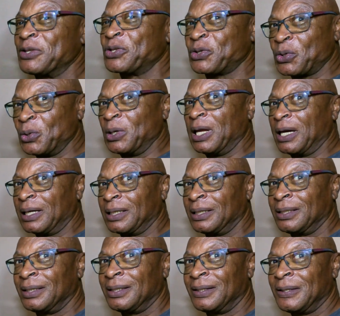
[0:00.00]
on solar,
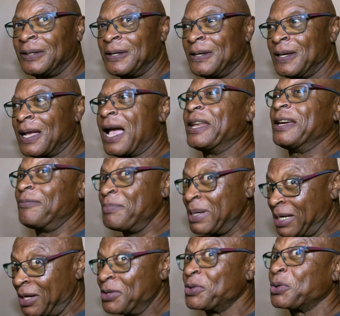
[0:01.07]
and I've
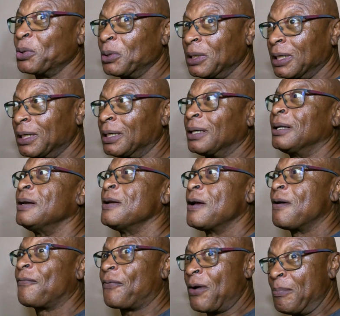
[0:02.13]
been on solar
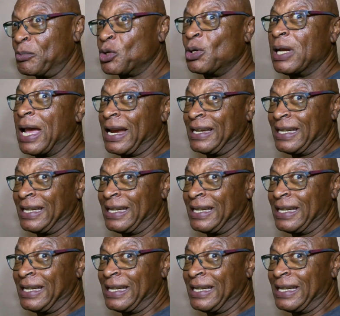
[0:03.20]
from July